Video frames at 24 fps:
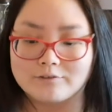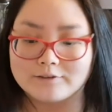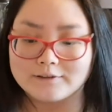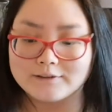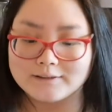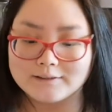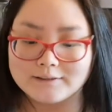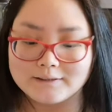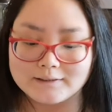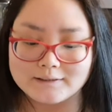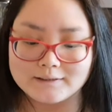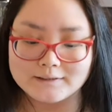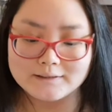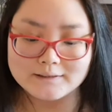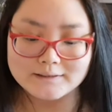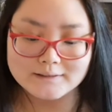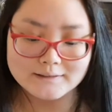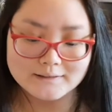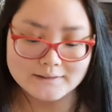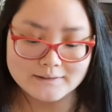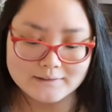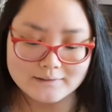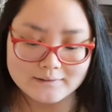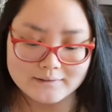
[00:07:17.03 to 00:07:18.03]

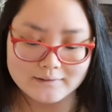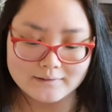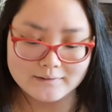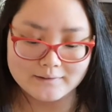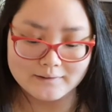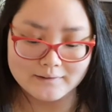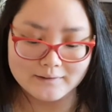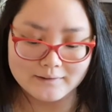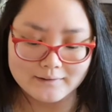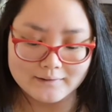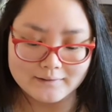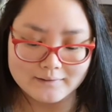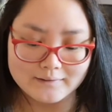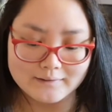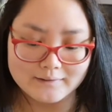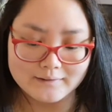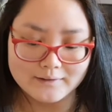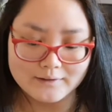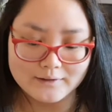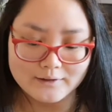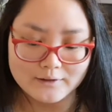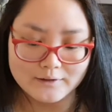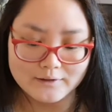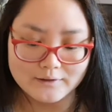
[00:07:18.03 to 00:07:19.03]
instance.
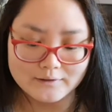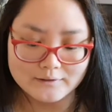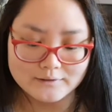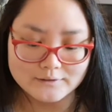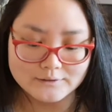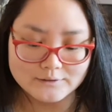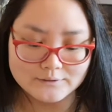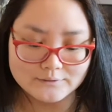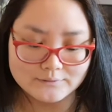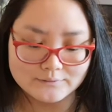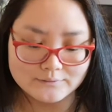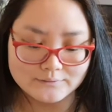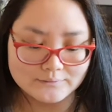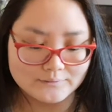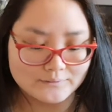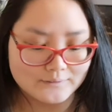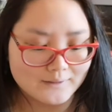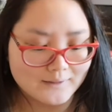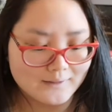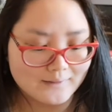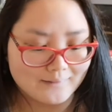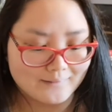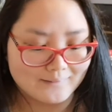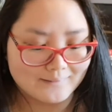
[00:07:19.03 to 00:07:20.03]
So
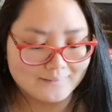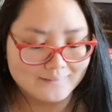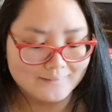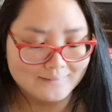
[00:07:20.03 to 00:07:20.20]
yeah,